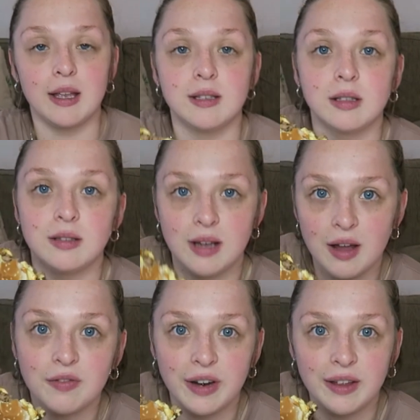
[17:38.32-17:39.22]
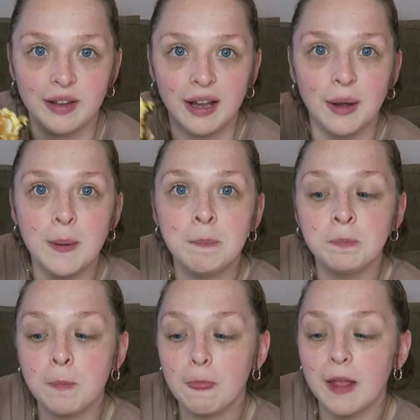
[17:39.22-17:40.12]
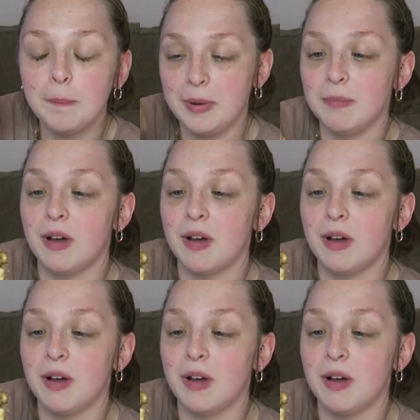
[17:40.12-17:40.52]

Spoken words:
is definitely been